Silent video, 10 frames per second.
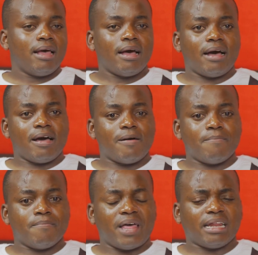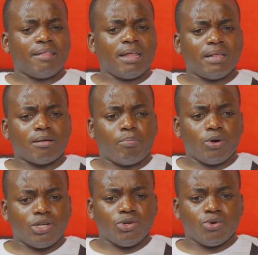And then there's a
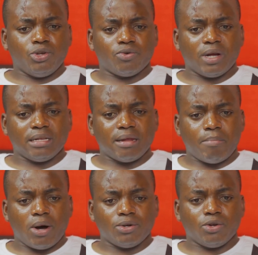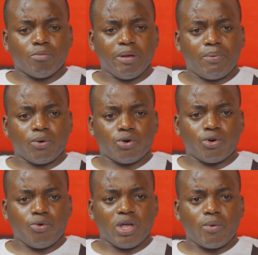point you raised about, people not
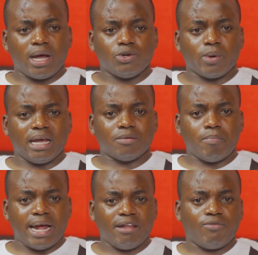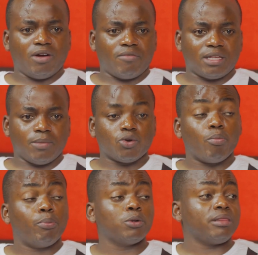knowing where to get money for investment or
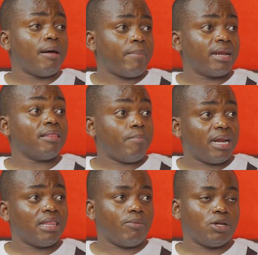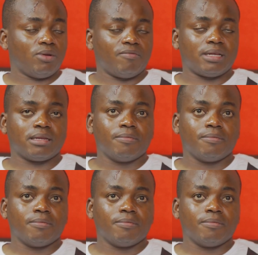put the money they want to invest.